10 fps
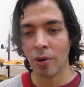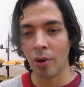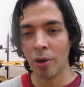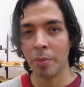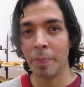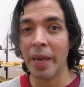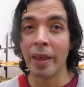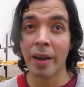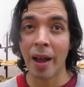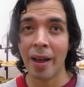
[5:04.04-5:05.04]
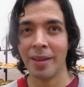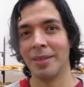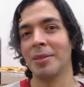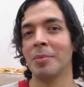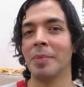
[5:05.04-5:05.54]
call piedra.
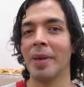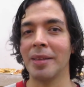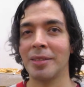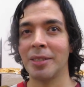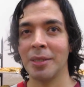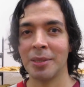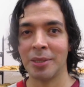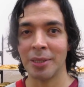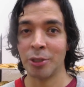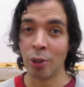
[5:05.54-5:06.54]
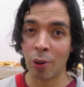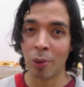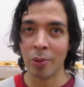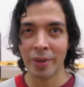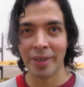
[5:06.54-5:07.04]
It's a
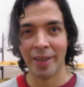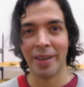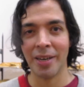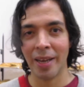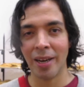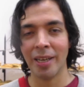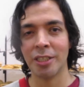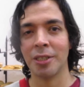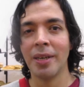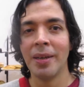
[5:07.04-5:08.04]
stone in English.